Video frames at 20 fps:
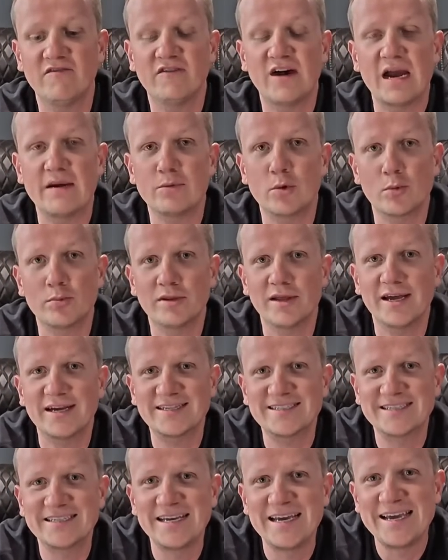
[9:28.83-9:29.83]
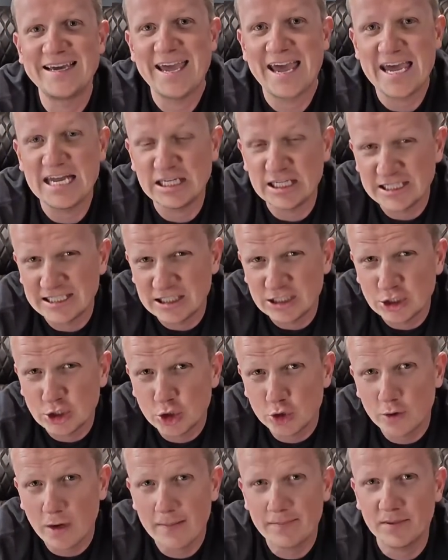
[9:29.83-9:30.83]
Vibroplex
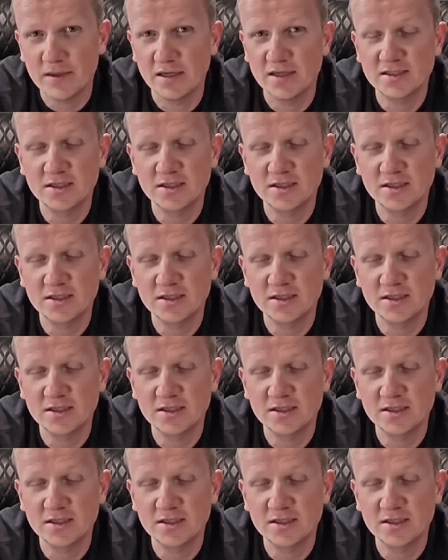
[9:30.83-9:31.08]
Intrepid.